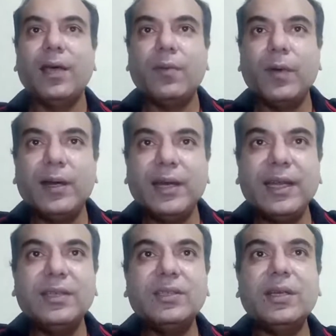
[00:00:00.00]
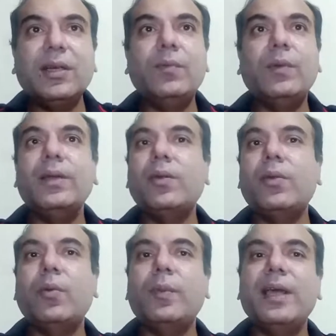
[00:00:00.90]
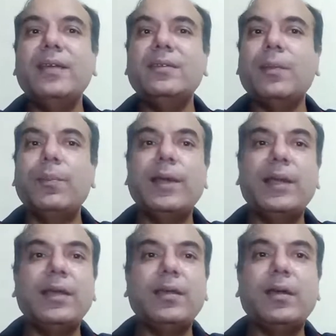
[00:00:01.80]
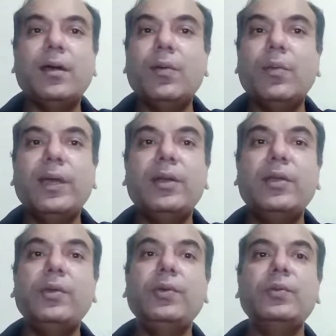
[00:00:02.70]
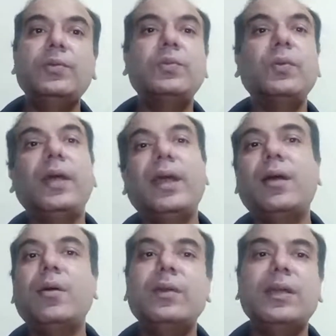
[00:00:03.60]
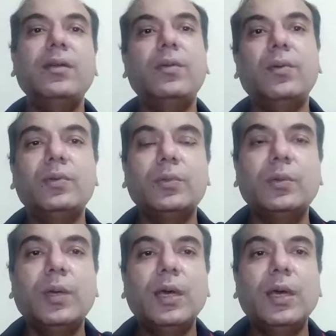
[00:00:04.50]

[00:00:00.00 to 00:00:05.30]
I've already shared one Chroma example, like where you used to hang out and go to